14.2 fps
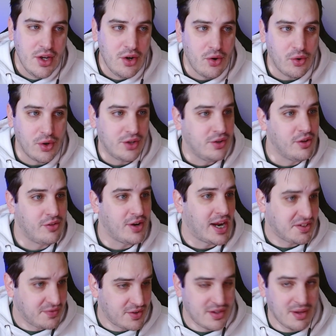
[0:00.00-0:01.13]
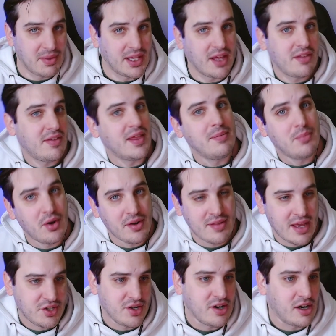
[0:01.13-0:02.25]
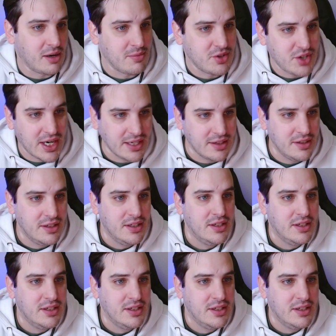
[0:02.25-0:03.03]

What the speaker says: or you can use your action for something else and then bonus action unarmed strike.